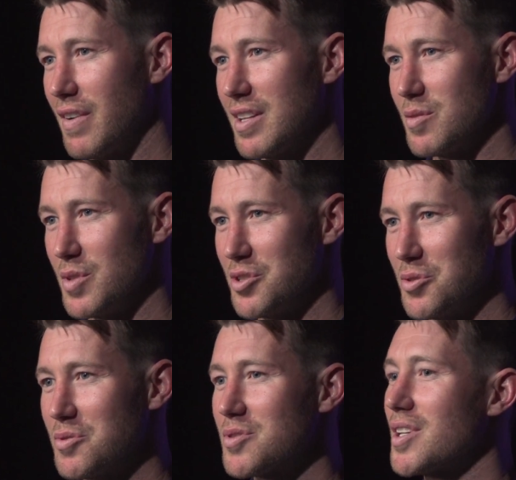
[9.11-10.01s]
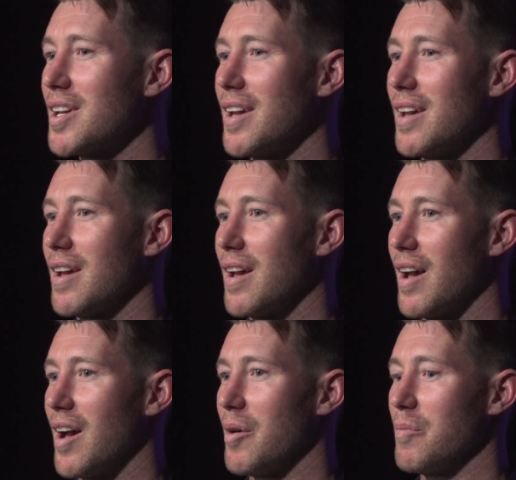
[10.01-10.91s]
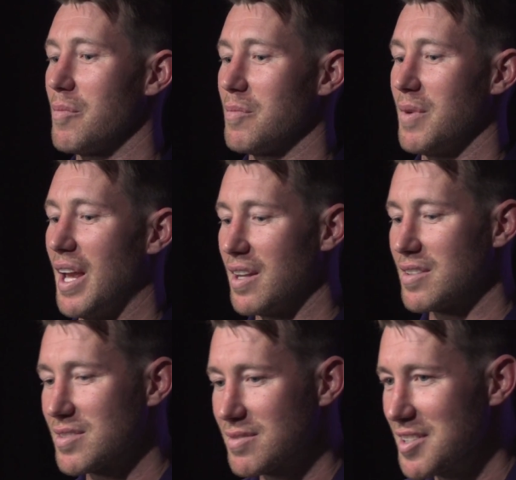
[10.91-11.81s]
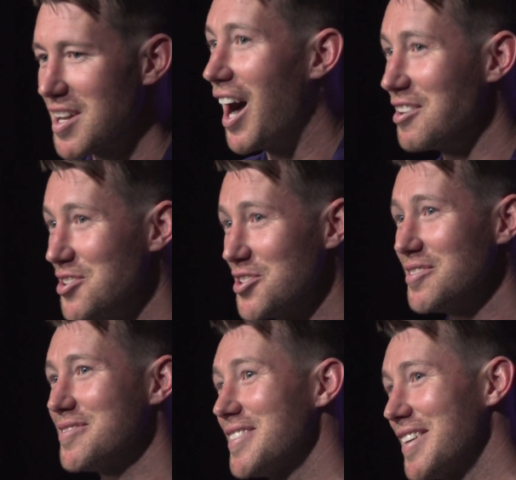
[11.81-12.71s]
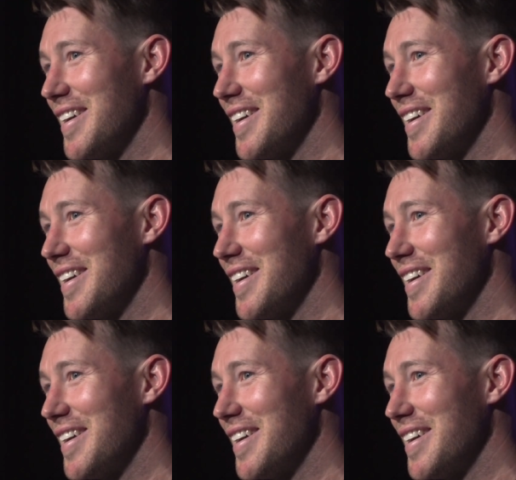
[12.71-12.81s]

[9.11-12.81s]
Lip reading: I've had some issues and it's a hard decision.